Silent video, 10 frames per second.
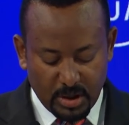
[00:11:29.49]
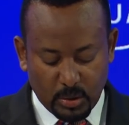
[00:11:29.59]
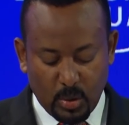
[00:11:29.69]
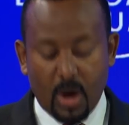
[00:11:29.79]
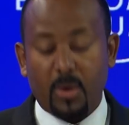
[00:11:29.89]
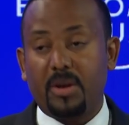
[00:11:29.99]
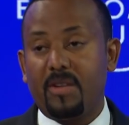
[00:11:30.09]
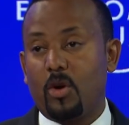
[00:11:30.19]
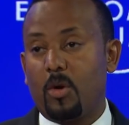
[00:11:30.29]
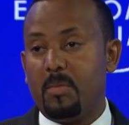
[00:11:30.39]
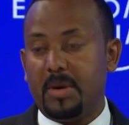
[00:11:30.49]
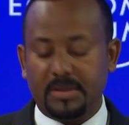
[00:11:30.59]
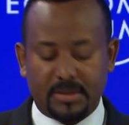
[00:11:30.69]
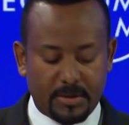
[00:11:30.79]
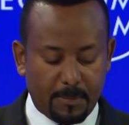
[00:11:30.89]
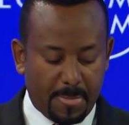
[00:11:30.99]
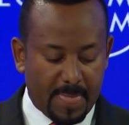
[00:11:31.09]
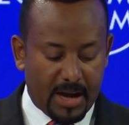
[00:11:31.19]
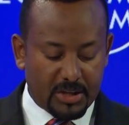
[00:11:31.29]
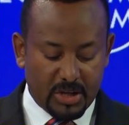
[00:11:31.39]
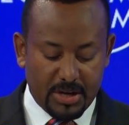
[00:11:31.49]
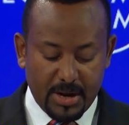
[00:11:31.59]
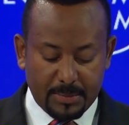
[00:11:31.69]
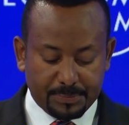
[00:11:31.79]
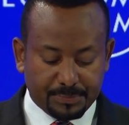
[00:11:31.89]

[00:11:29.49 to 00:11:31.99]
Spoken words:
to our development agenda.